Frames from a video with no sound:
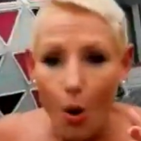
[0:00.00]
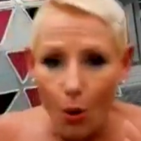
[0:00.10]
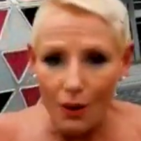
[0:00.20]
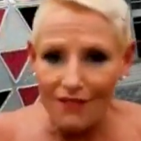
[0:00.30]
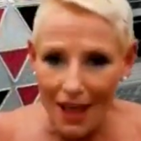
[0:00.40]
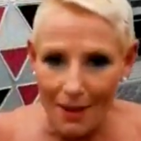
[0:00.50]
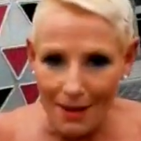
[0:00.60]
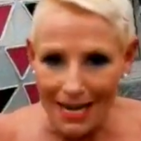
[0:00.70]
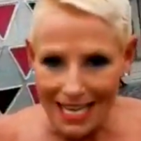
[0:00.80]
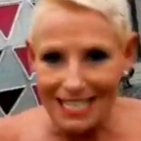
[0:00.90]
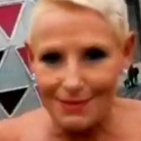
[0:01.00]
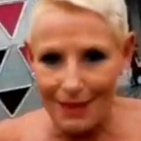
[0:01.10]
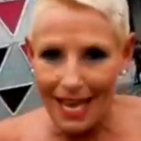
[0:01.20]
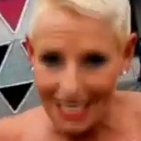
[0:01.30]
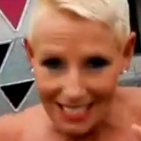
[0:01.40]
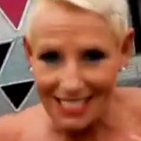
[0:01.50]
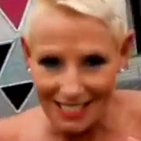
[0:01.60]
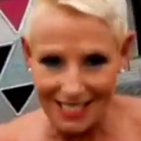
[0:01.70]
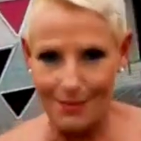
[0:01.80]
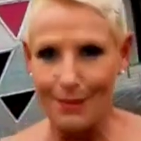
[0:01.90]
all of our money is made in
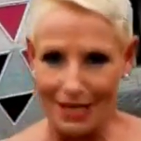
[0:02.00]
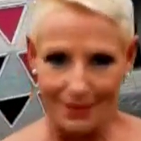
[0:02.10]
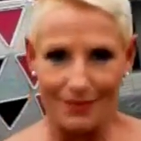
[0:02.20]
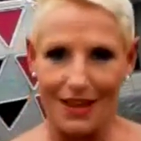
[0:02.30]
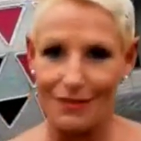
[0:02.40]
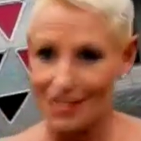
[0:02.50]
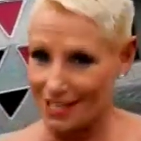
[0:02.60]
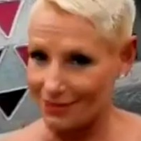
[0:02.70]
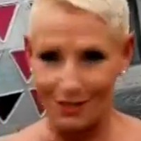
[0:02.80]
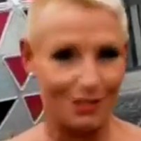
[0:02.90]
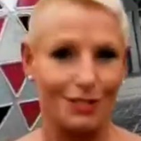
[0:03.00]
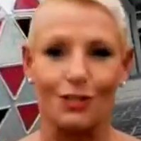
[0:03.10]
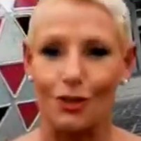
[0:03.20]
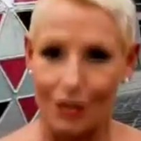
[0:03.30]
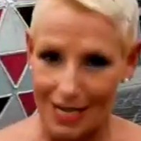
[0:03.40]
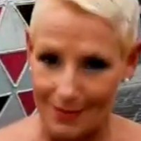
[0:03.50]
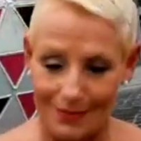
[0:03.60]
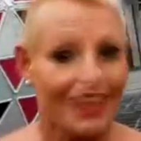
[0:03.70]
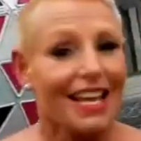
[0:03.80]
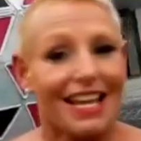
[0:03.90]
December. Everything else is just cream.
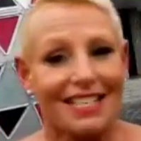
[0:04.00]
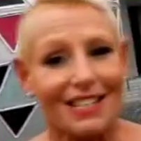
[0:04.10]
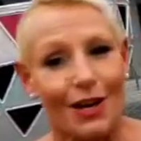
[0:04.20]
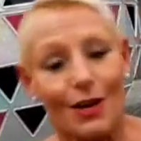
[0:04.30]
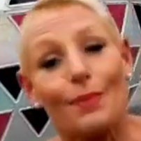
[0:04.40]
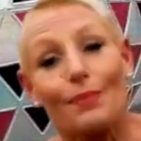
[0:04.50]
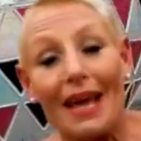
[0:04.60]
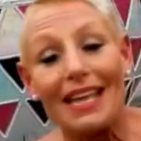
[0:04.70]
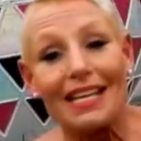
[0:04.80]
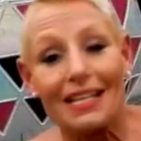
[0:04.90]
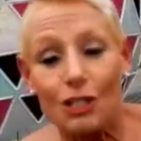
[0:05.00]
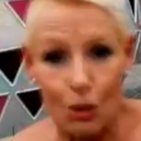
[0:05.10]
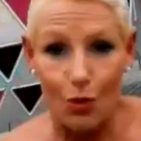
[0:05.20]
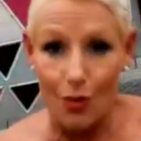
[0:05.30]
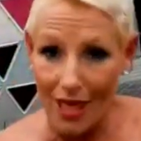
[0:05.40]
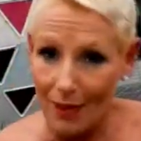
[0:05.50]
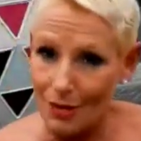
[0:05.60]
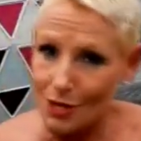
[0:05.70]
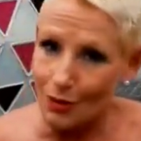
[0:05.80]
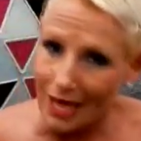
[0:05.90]
So make sure
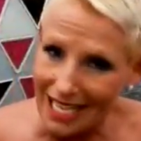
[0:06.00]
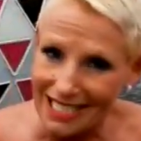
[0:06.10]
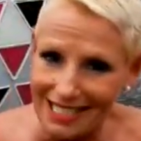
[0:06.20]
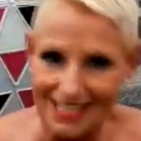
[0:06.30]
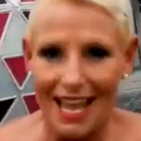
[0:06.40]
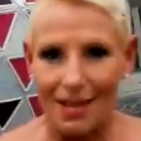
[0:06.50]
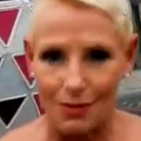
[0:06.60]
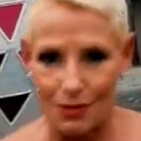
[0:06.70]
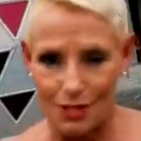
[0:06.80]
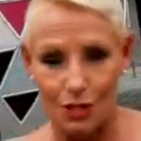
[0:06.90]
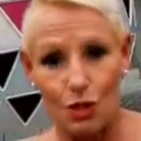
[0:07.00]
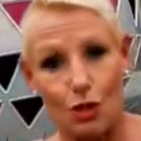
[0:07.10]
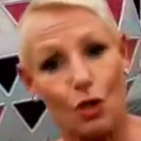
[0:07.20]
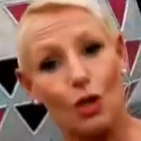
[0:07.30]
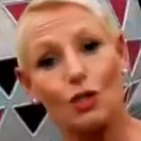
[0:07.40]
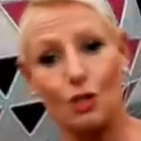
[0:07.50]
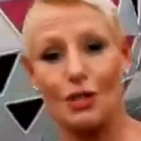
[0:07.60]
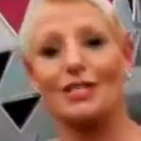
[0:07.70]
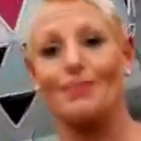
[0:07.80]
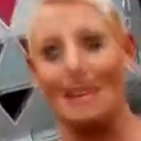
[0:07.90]
that when you are in sales, you use
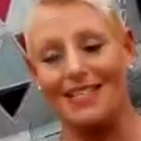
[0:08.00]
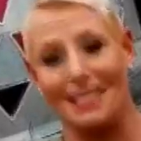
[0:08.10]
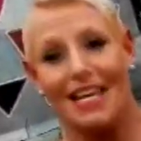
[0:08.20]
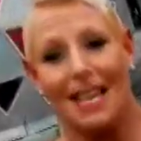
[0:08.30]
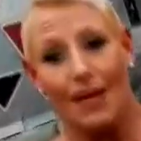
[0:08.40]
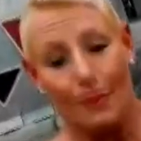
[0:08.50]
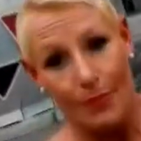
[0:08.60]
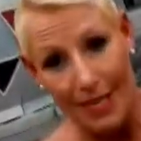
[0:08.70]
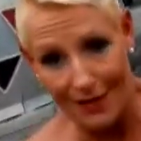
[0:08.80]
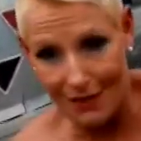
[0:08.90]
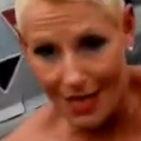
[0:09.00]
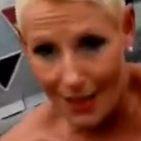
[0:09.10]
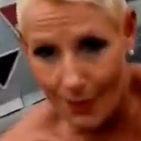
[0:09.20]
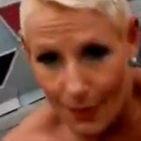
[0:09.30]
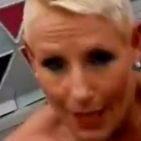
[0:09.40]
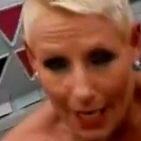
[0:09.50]
Christmas, giving,